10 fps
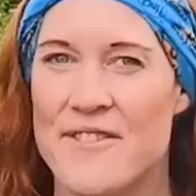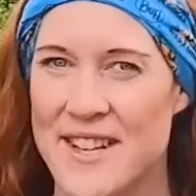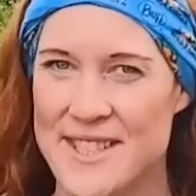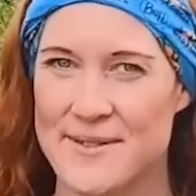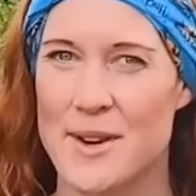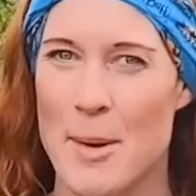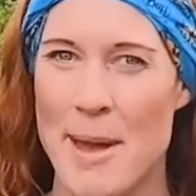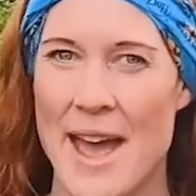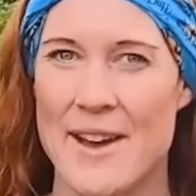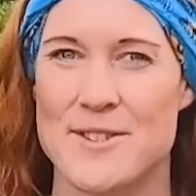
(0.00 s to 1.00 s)
First of all, a
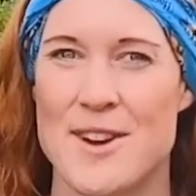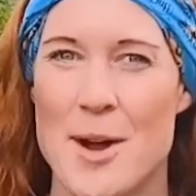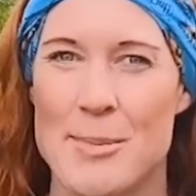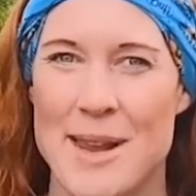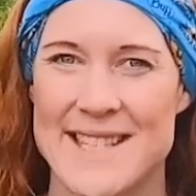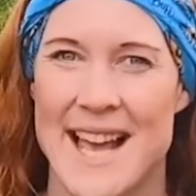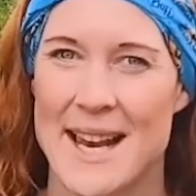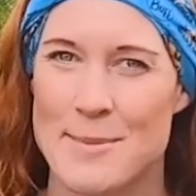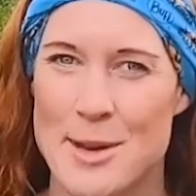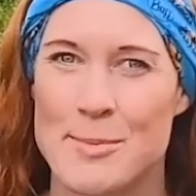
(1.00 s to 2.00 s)
pair of Trailblaze
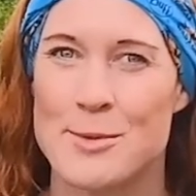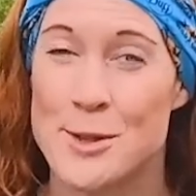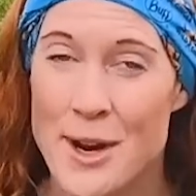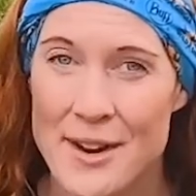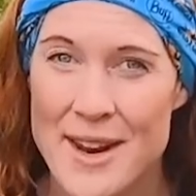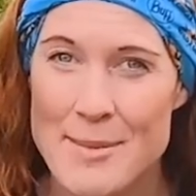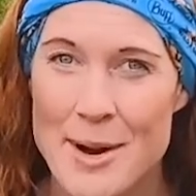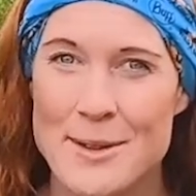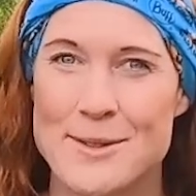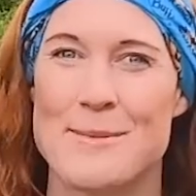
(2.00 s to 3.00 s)
aluminium trail running
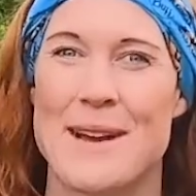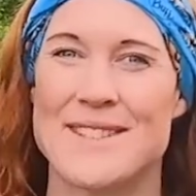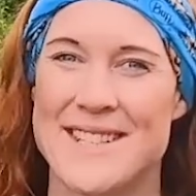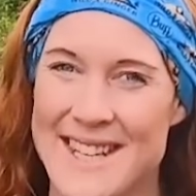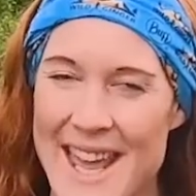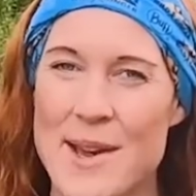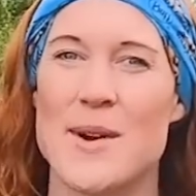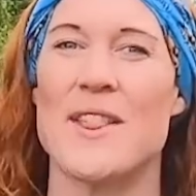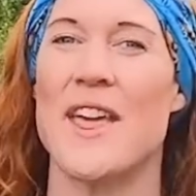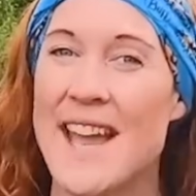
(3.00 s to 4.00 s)
poles from Mountain King
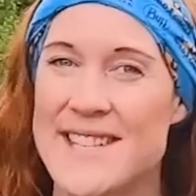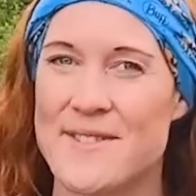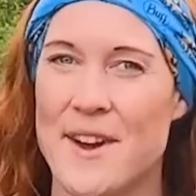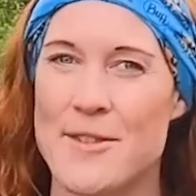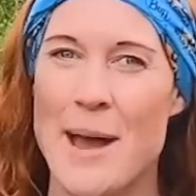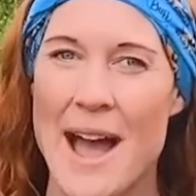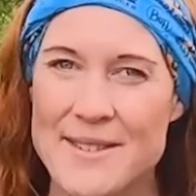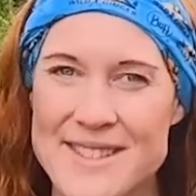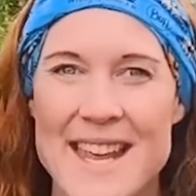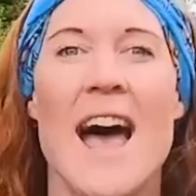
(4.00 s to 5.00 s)
worth
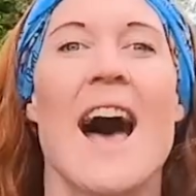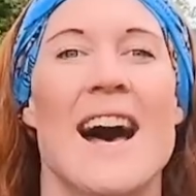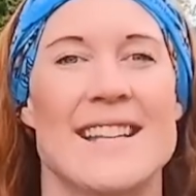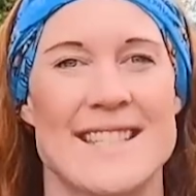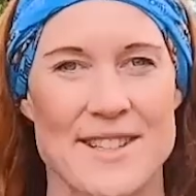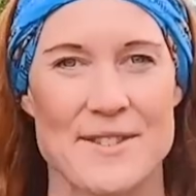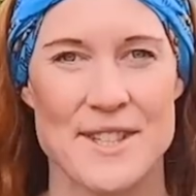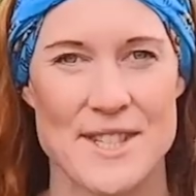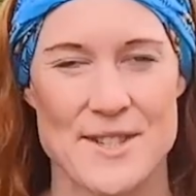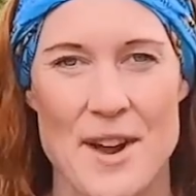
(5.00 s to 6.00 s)
£85, a
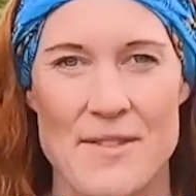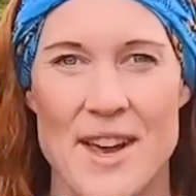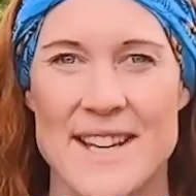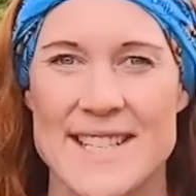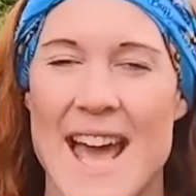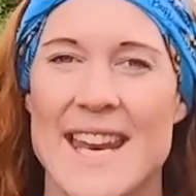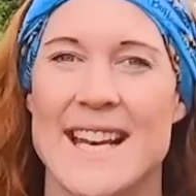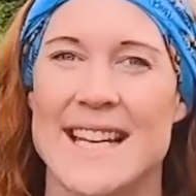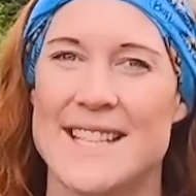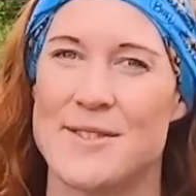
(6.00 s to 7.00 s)
silver Strive Light
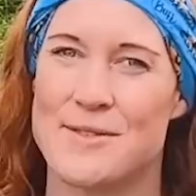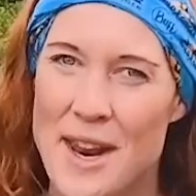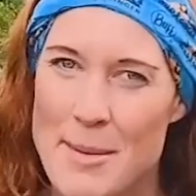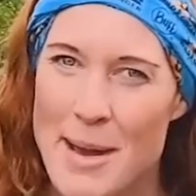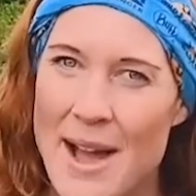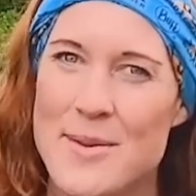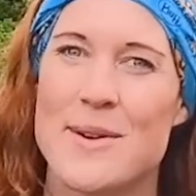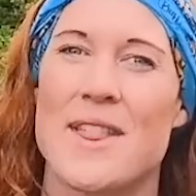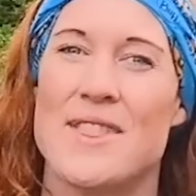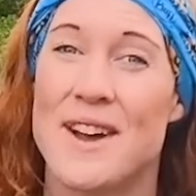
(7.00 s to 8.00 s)
10 litre running pack
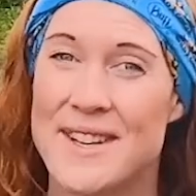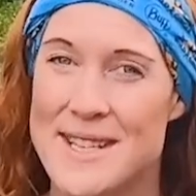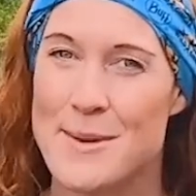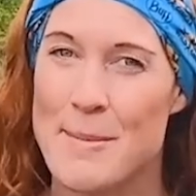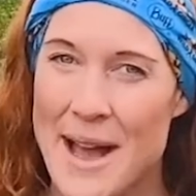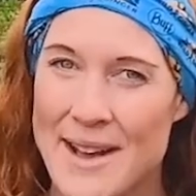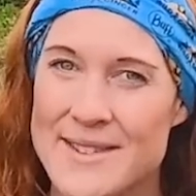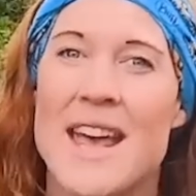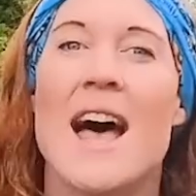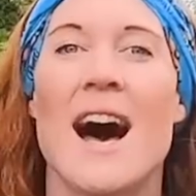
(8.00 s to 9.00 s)
worth
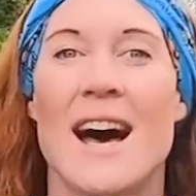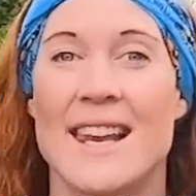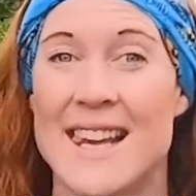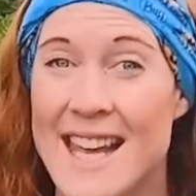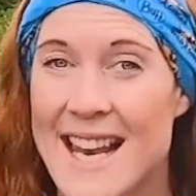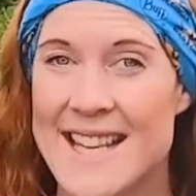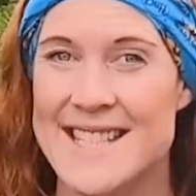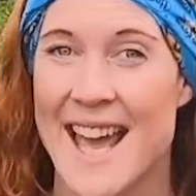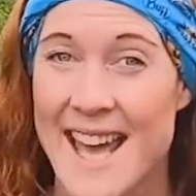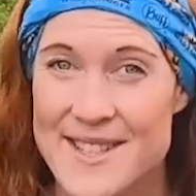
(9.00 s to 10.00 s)
£91, a LED
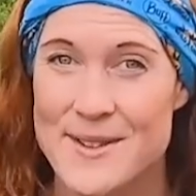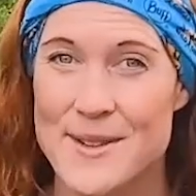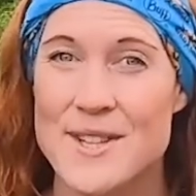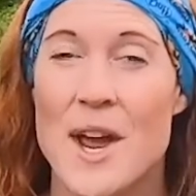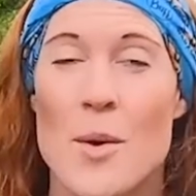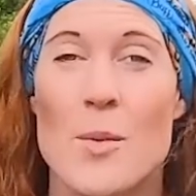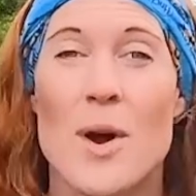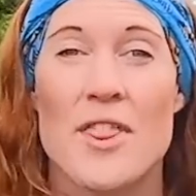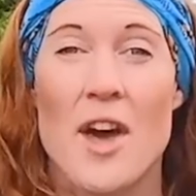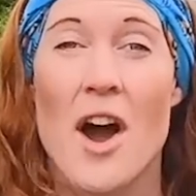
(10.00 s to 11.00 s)
Lenser head torch
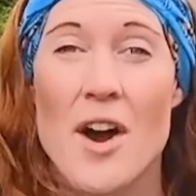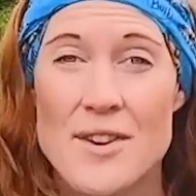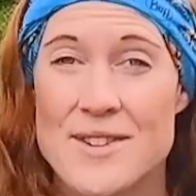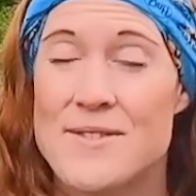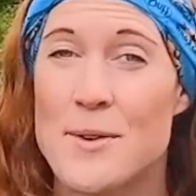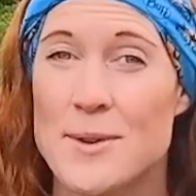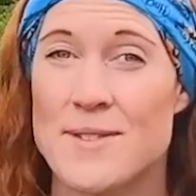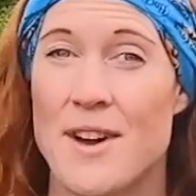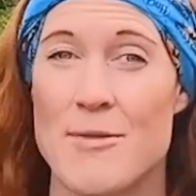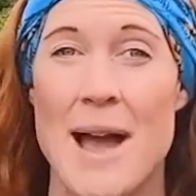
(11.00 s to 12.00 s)
worth
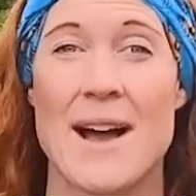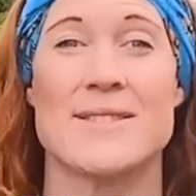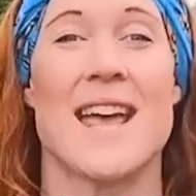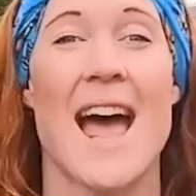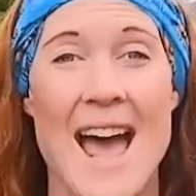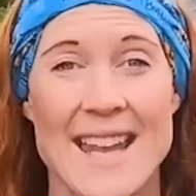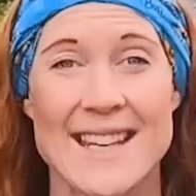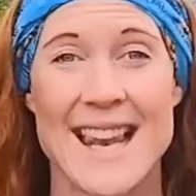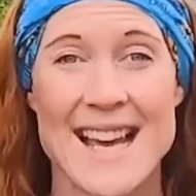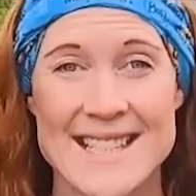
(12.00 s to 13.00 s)
£145,
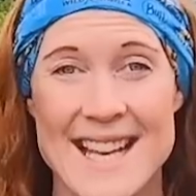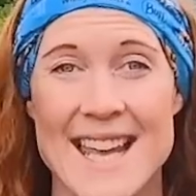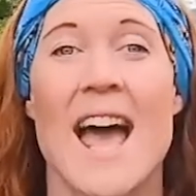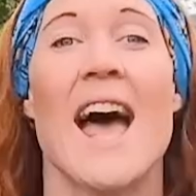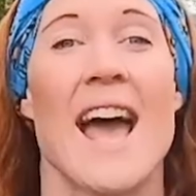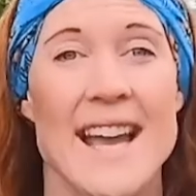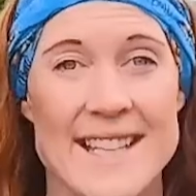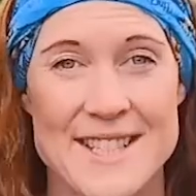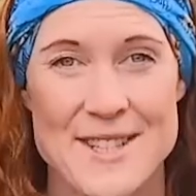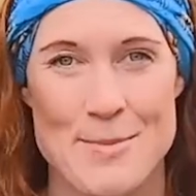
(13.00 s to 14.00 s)
and lastly,
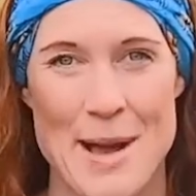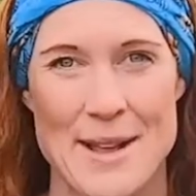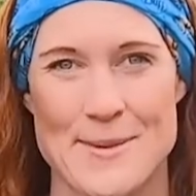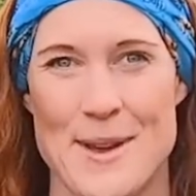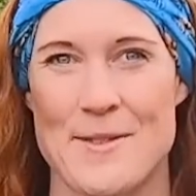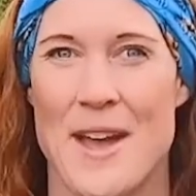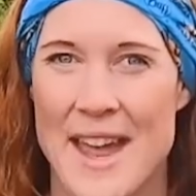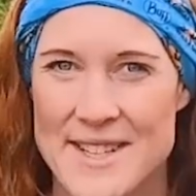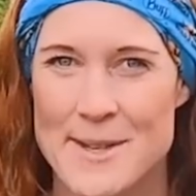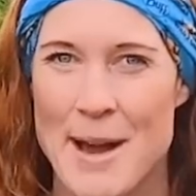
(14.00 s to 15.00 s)
£82 worth of
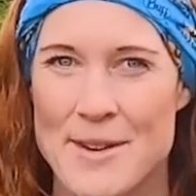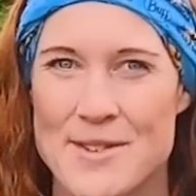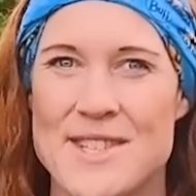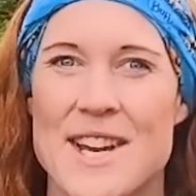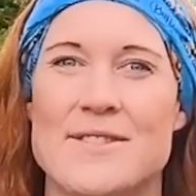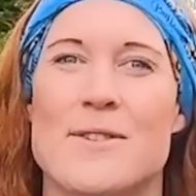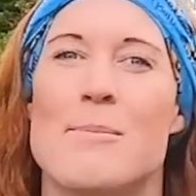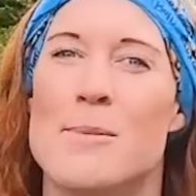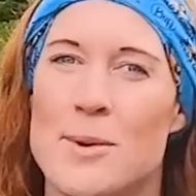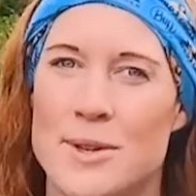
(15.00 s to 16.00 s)
energy powder and gels
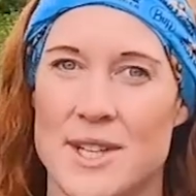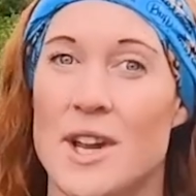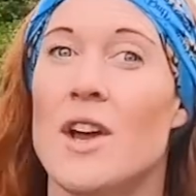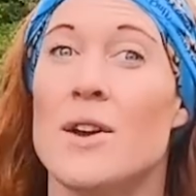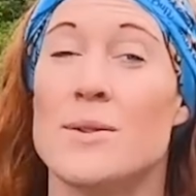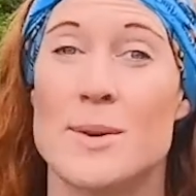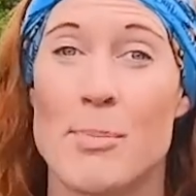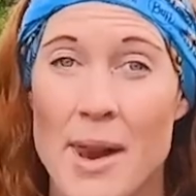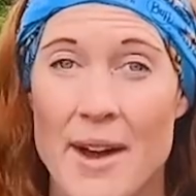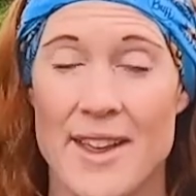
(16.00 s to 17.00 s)
from Morton, who
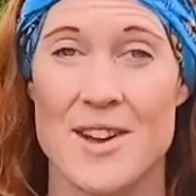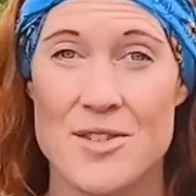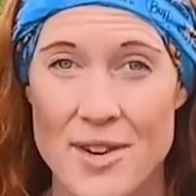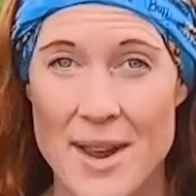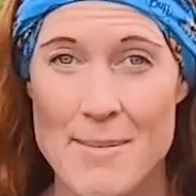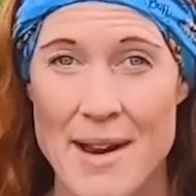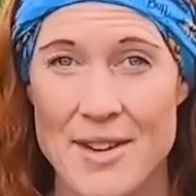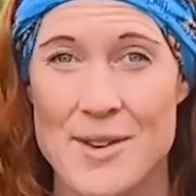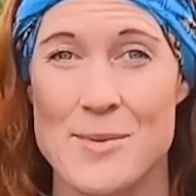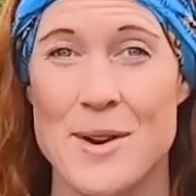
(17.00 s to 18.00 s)
supply the great
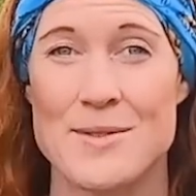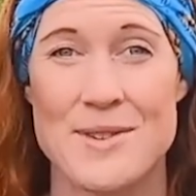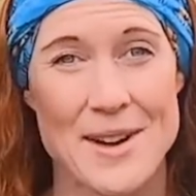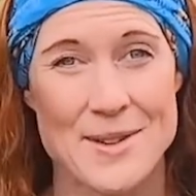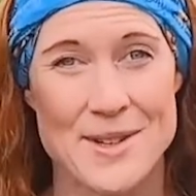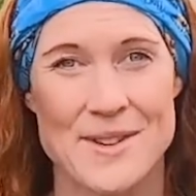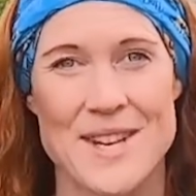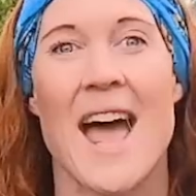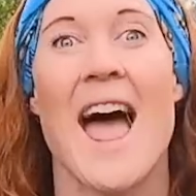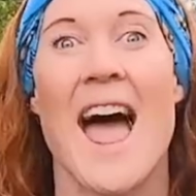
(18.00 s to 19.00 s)
marathon world record
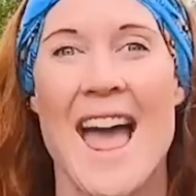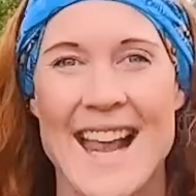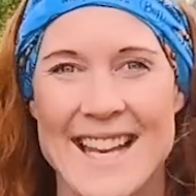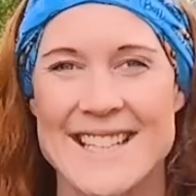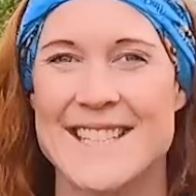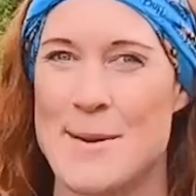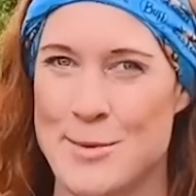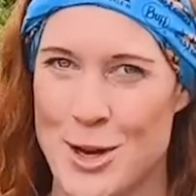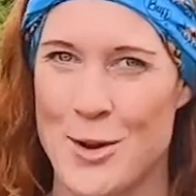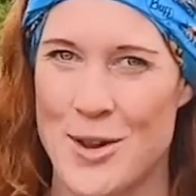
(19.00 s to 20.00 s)
holder, Eliud
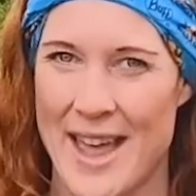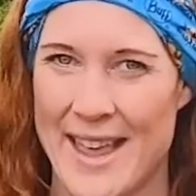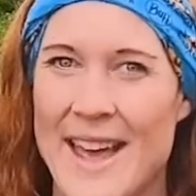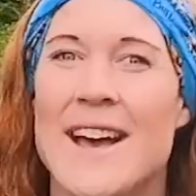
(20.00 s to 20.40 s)
Kipchoge.